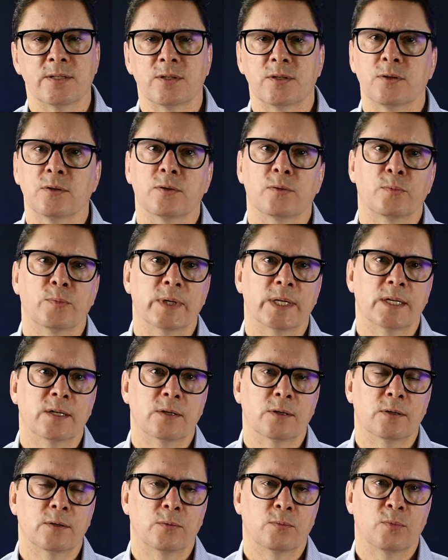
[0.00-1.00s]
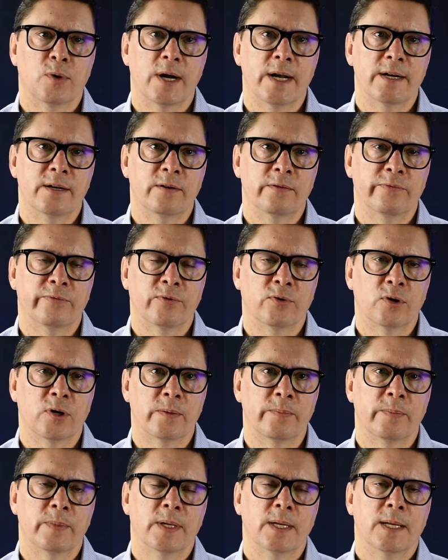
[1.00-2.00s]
to the reader-writer form,